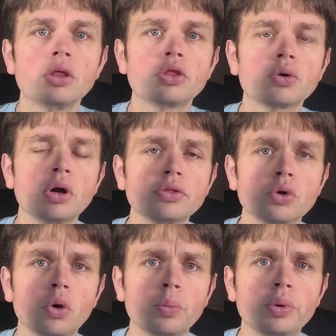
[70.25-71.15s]
throughout the
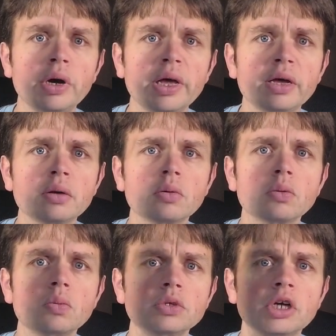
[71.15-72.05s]
whole plant,
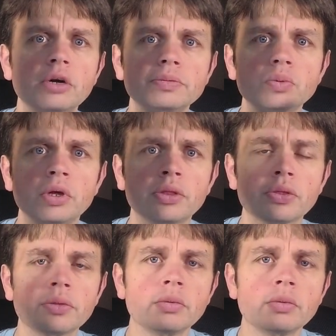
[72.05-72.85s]
which helps with